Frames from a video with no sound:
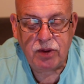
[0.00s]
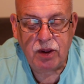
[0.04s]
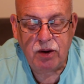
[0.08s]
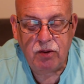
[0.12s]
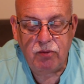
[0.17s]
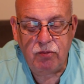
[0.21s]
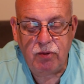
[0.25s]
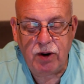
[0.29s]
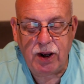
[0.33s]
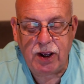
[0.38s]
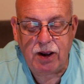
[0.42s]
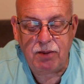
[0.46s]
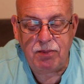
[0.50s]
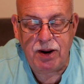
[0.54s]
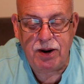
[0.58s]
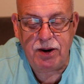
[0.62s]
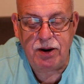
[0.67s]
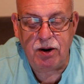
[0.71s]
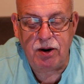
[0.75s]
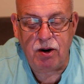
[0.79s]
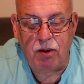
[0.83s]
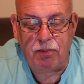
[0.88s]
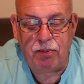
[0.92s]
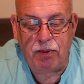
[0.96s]

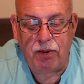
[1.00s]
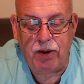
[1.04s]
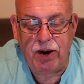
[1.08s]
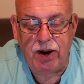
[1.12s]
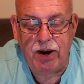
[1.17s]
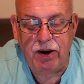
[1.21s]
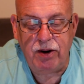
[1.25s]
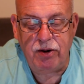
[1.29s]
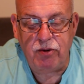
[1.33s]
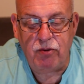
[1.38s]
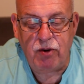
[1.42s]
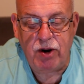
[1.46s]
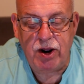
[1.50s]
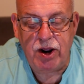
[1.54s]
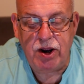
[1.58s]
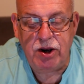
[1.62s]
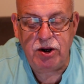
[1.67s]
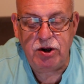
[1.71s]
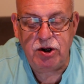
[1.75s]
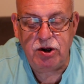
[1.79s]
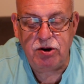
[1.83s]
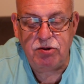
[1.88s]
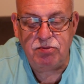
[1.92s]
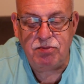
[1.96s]
Recommended operating
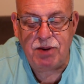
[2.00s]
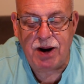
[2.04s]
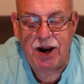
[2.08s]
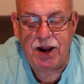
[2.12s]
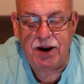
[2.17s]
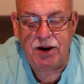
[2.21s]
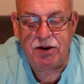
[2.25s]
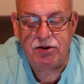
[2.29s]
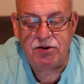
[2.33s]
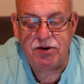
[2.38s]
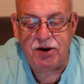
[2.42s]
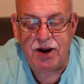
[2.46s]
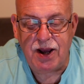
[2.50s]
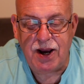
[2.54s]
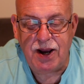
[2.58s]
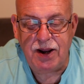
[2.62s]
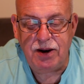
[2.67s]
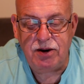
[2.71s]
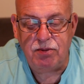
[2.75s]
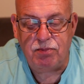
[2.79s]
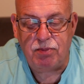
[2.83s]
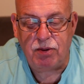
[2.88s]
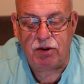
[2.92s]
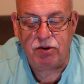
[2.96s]
range is
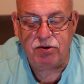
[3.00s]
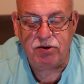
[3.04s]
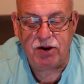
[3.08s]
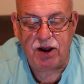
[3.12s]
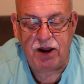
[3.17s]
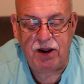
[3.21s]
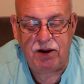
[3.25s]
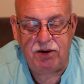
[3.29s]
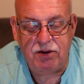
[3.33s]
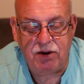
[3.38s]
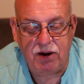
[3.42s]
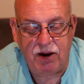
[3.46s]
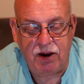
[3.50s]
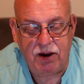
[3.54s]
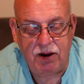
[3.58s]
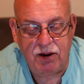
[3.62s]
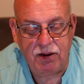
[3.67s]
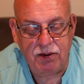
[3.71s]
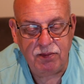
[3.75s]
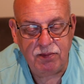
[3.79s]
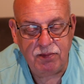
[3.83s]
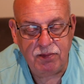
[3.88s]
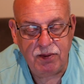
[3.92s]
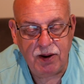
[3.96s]
-9 to +80
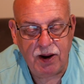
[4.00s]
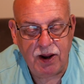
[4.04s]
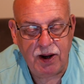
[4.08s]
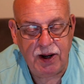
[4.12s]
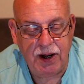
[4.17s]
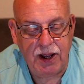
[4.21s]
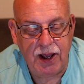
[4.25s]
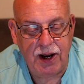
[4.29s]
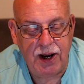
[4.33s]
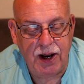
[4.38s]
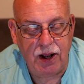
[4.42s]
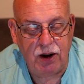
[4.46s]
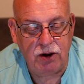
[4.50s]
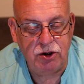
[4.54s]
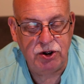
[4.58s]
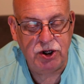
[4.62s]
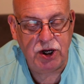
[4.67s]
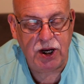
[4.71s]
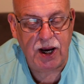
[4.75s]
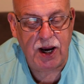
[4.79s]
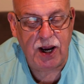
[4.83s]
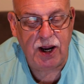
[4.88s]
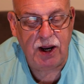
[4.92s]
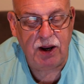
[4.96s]
and the
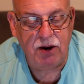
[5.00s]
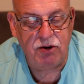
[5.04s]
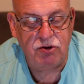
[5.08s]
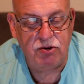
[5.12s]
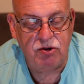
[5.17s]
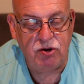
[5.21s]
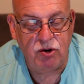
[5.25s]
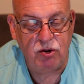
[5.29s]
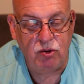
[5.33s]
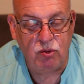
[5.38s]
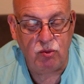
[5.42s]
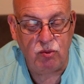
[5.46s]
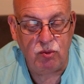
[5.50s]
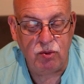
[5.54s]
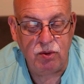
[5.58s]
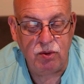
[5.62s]
NLGI is 2.